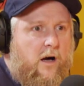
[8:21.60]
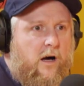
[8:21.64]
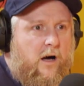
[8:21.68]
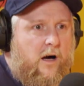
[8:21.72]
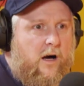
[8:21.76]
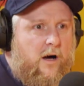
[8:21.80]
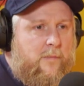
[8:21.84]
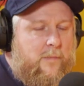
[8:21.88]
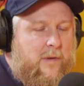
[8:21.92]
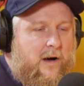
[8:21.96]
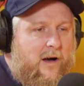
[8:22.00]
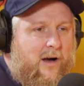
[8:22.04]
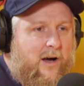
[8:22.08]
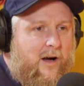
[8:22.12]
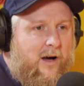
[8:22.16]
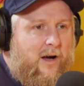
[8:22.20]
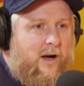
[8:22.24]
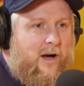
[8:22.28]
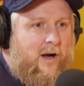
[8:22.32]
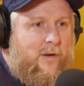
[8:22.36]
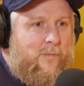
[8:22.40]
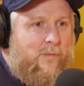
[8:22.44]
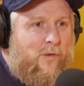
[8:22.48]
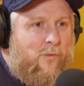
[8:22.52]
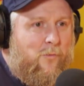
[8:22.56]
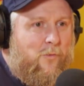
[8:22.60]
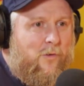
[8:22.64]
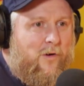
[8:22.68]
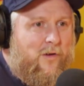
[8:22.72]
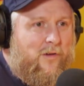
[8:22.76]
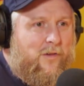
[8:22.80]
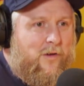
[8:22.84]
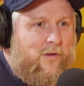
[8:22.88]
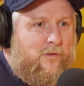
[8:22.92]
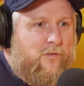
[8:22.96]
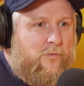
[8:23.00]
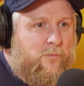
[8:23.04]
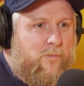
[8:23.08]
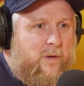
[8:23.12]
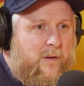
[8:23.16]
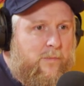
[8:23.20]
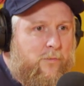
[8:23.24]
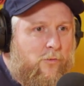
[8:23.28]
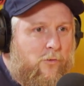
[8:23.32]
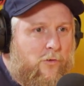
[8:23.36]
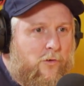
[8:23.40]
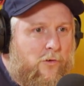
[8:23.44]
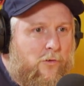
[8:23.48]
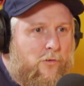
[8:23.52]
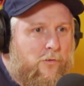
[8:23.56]
What are those
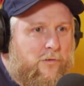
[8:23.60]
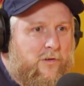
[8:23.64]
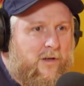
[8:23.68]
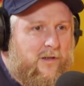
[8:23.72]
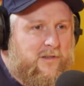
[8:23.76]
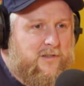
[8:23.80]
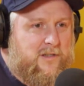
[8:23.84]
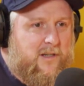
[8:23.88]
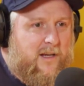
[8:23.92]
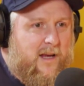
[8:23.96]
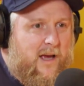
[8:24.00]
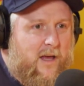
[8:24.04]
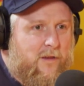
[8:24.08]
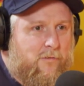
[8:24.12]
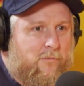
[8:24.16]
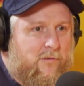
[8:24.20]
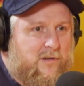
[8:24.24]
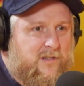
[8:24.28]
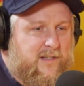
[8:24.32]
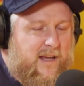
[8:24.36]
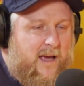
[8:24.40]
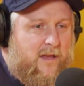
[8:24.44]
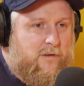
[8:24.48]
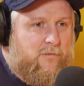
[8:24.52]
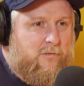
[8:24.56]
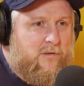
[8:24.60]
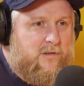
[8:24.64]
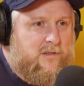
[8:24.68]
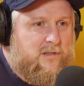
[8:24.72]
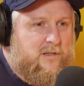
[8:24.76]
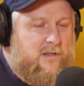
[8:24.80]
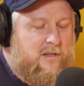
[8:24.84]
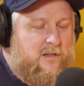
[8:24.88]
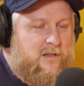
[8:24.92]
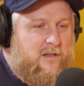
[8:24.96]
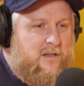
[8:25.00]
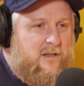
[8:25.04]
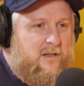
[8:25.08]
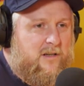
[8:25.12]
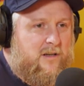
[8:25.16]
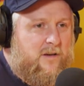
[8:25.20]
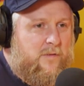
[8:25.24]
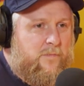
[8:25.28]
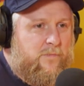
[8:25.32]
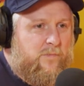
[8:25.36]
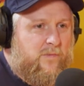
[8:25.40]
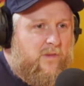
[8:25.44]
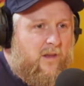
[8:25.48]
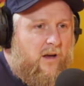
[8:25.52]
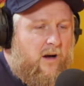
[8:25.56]
people called? Hunter-gatherers? Gatherers.
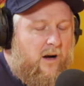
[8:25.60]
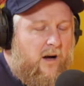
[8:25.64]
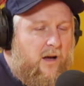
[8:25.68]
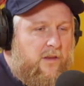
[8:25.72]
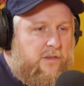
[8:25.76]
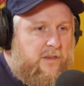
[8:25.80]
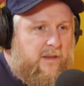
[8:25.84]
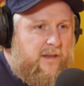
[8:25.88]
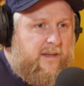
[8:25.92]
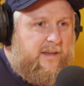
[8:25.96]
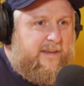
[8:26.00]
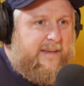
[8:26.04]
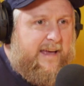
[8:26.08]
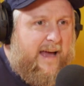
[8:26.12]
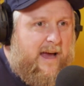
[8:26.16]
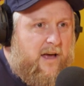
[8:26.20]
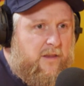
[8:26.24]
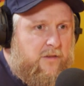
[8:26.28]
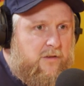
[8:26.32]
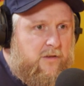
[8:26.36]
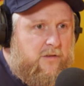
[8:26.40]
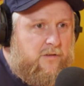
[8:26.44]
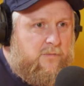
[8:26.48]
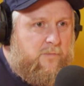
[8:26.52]
I think gathered